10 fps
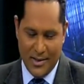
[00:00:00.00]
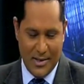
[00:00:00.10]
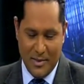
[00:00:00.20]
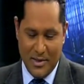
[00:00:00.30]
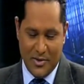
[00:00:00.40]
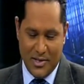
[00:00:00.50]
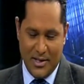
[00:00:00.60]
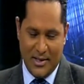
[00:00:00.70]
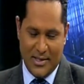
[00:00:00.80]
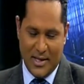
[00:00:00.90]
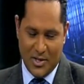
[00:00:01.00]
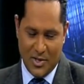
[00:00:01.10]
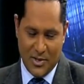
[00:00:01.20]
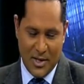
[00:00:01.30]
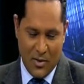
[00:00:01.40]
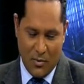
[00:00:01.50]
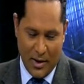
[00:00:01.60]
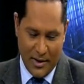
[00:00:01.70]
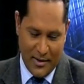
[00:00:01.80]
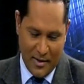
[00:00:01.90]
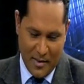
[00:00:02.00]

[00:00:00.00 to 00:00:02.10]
There's some interesting discussions. One of